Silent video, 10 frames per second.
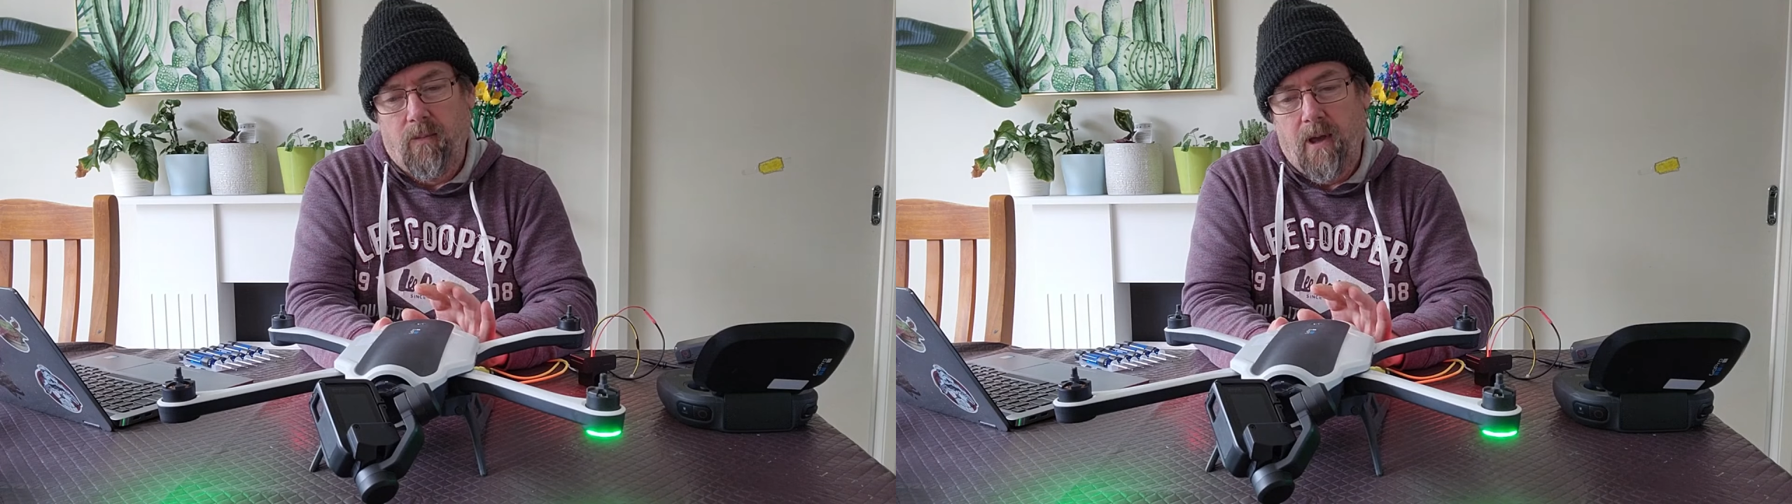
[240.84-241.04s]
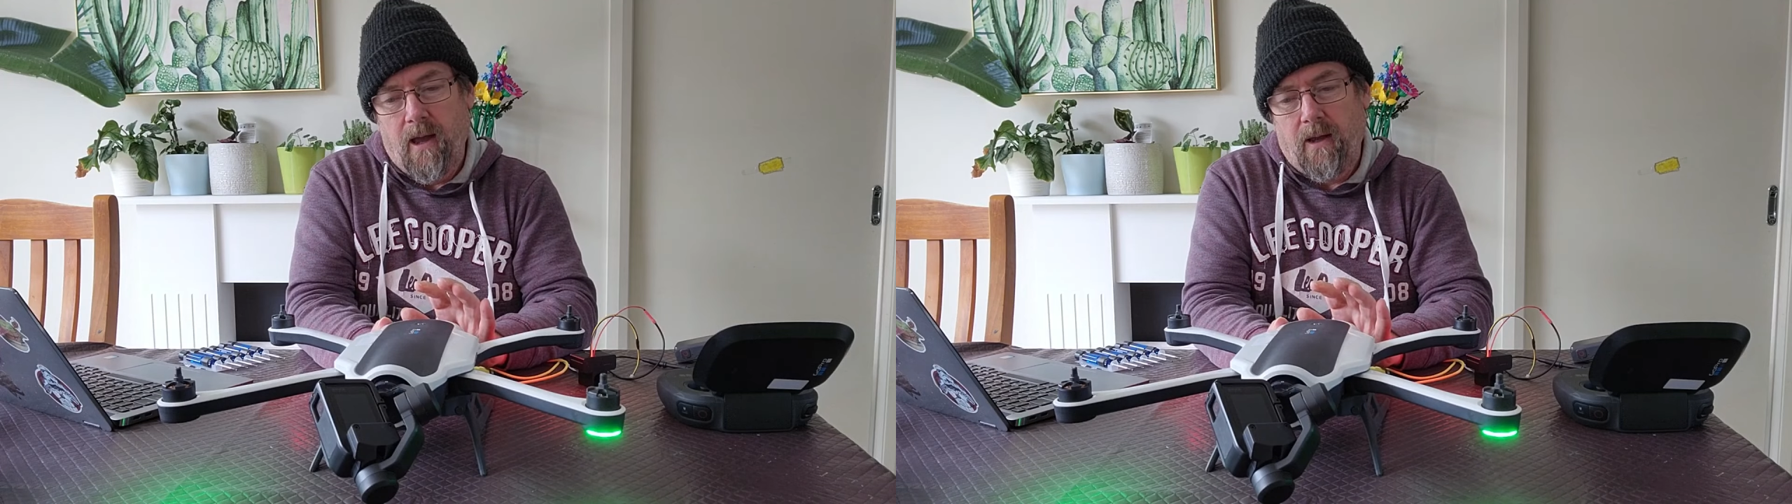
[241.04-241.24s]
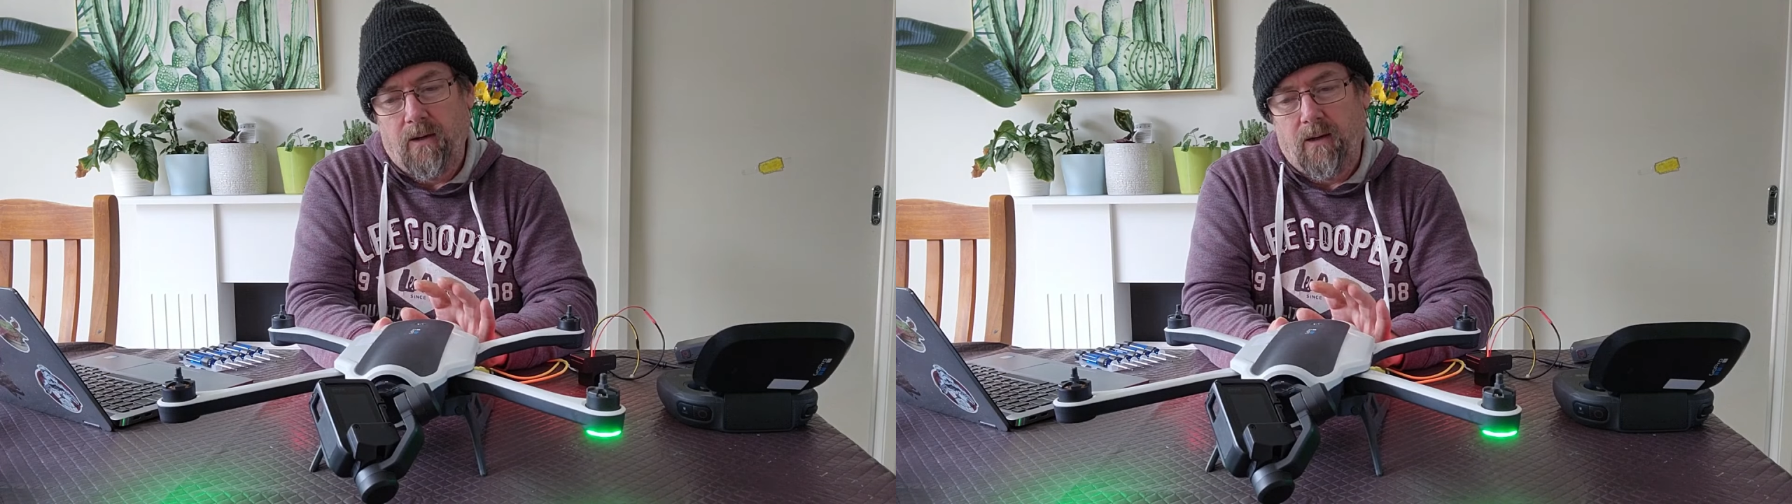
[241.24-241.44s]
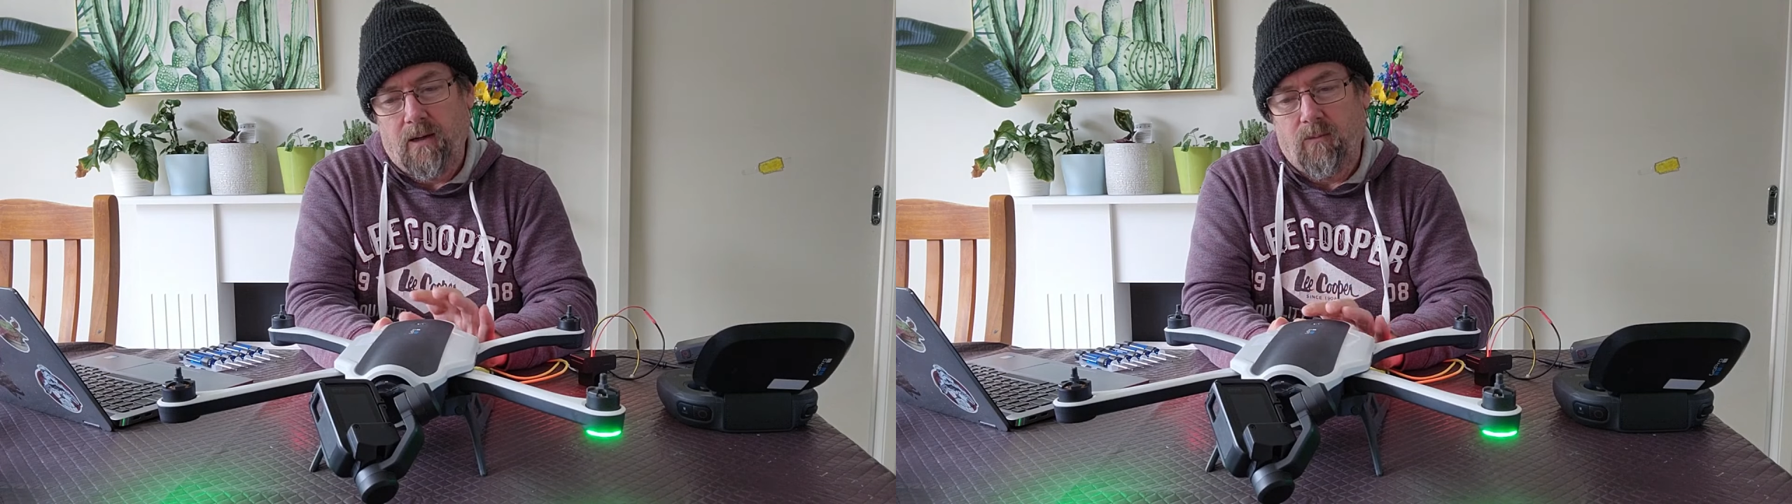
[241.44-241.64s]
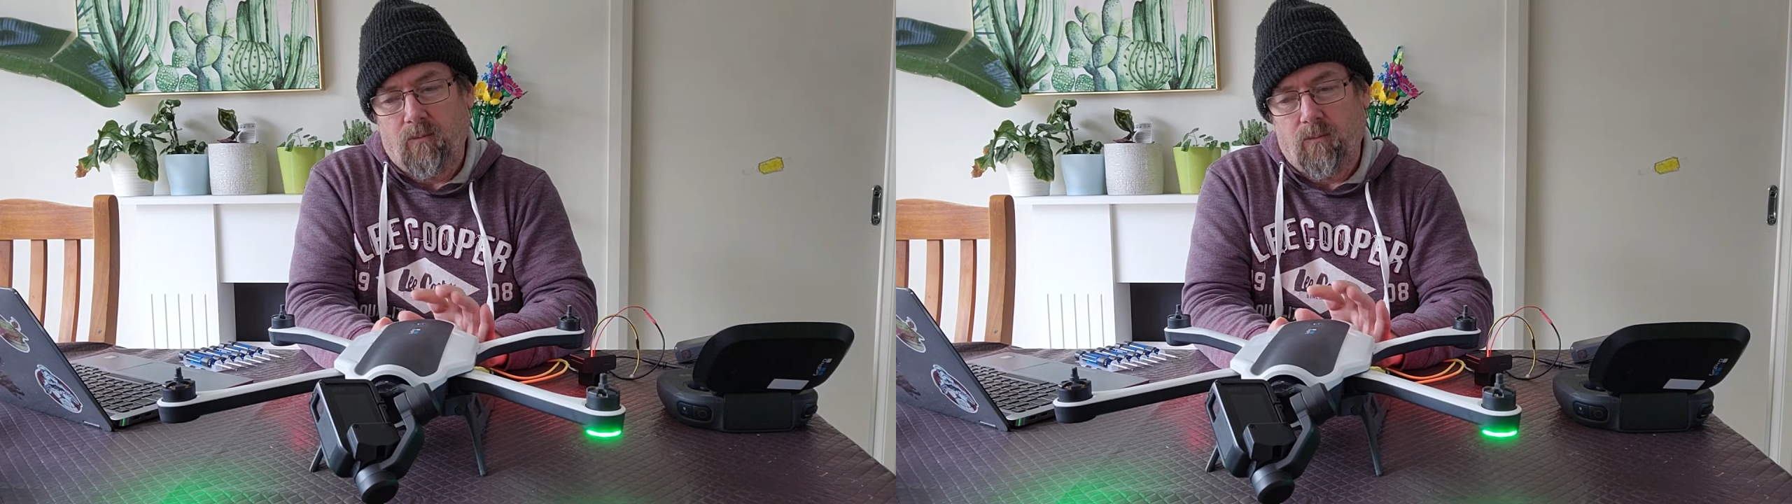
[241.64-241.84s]
and
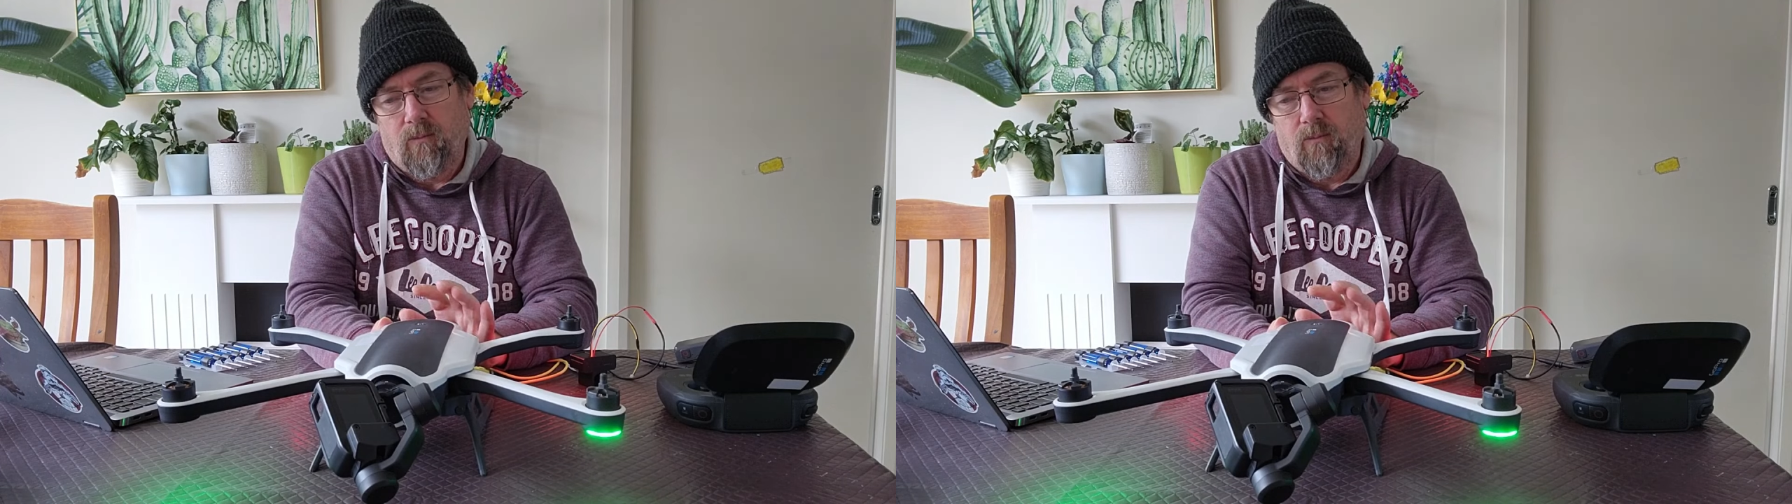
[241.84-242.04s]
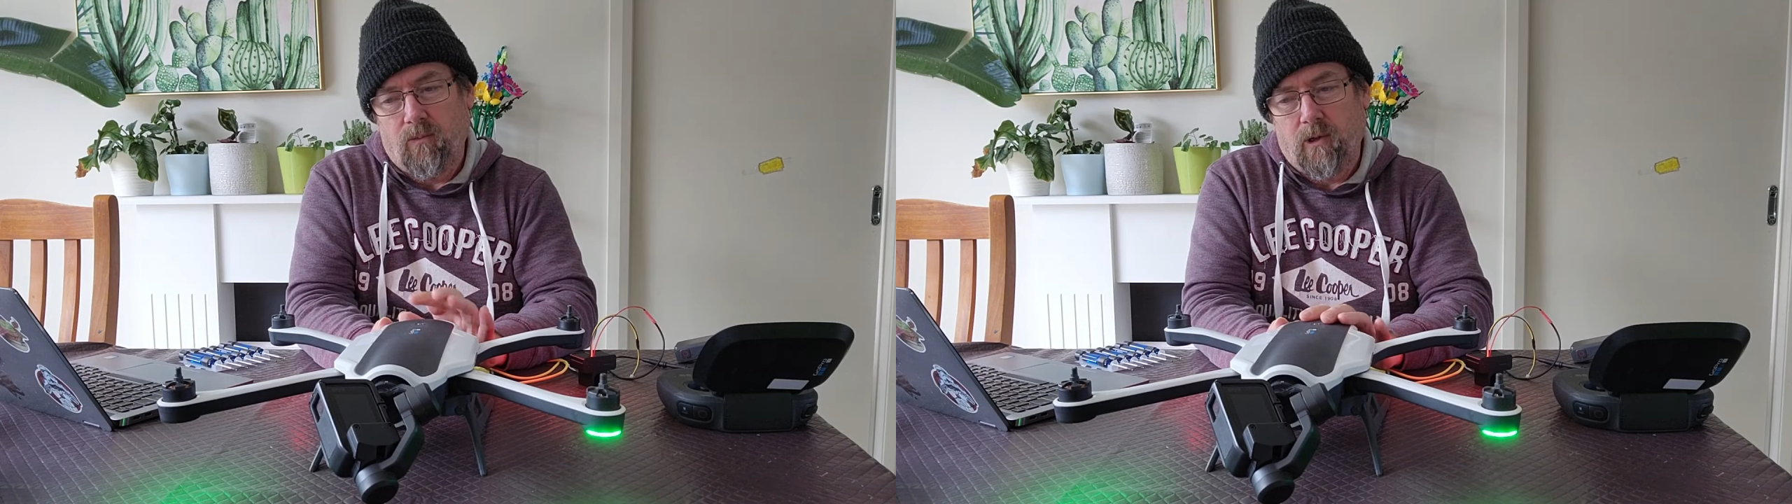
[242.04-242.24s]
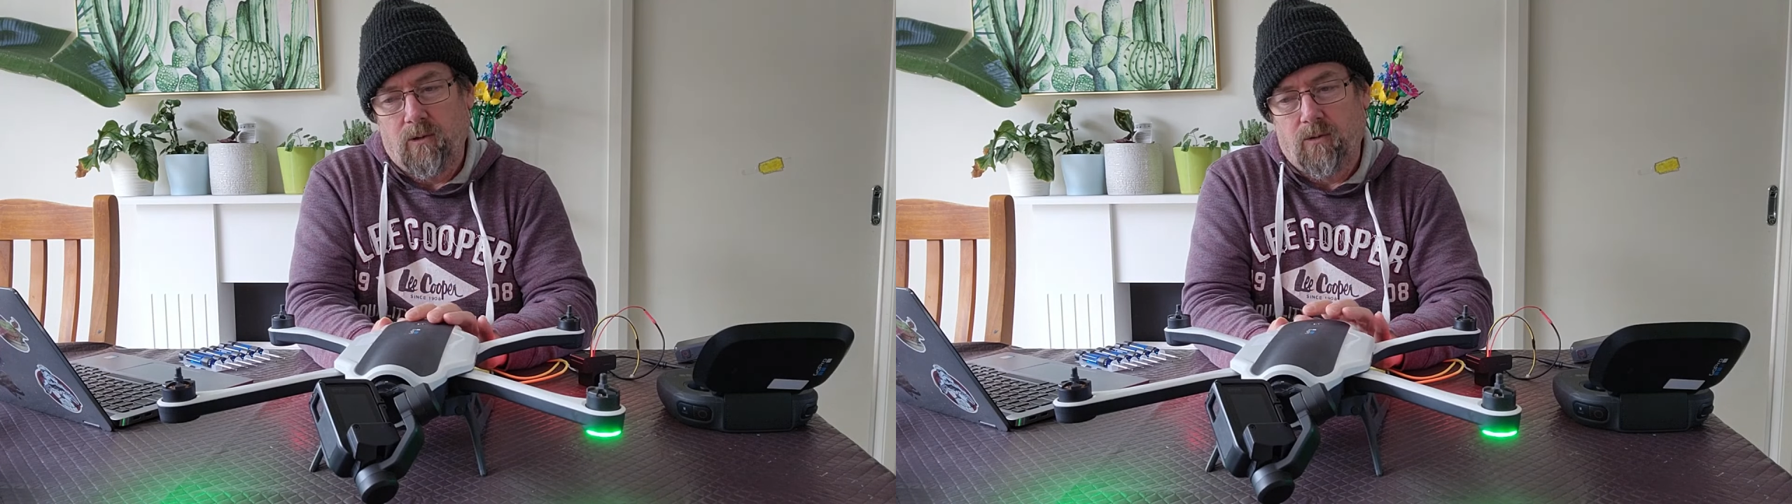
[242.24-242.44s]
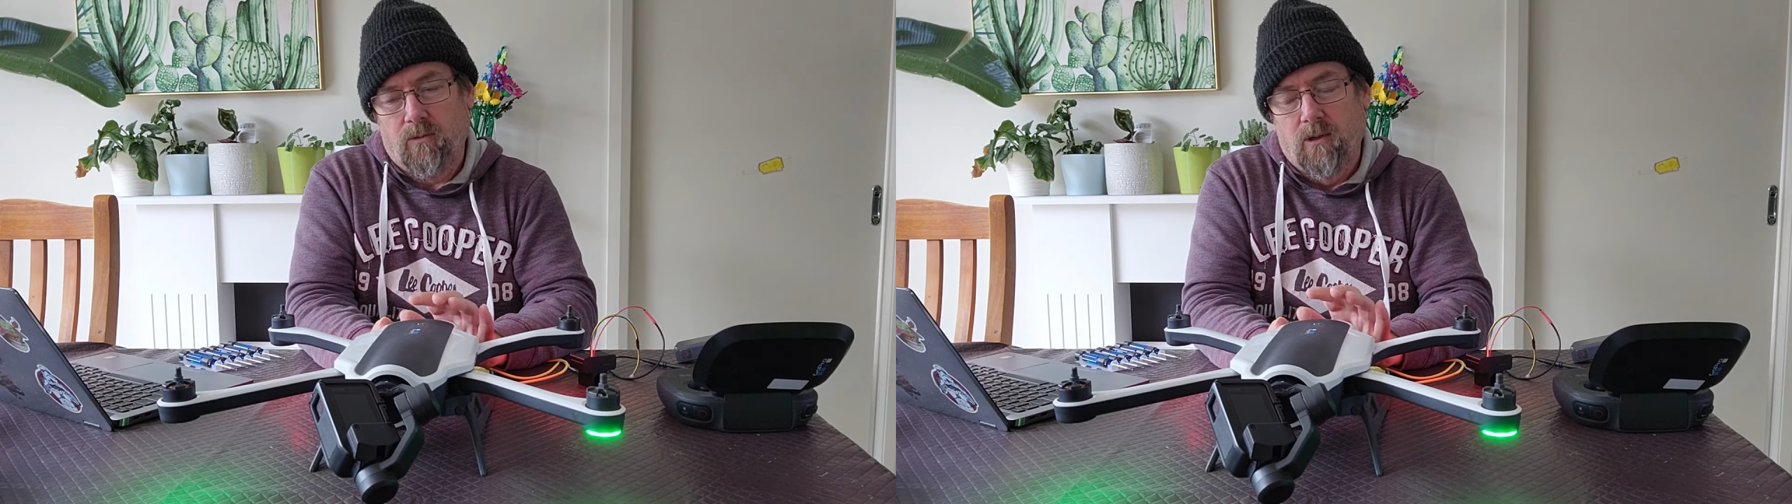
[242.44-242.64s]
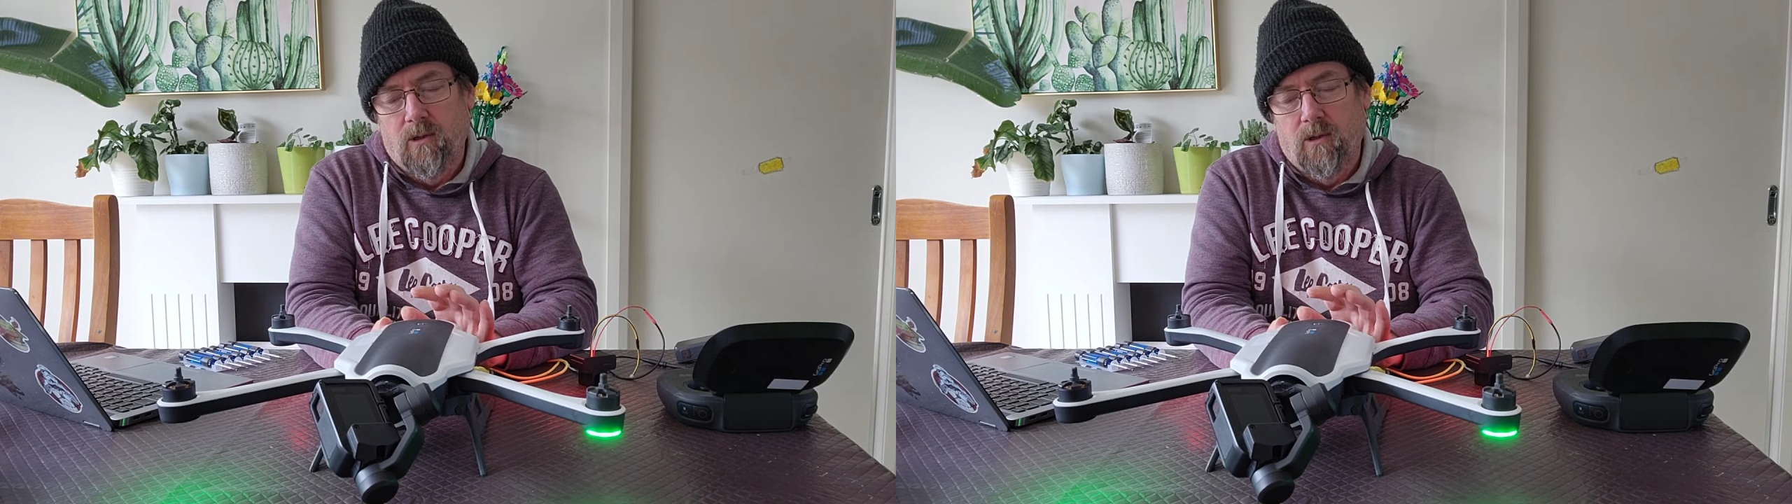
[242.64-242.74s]
it will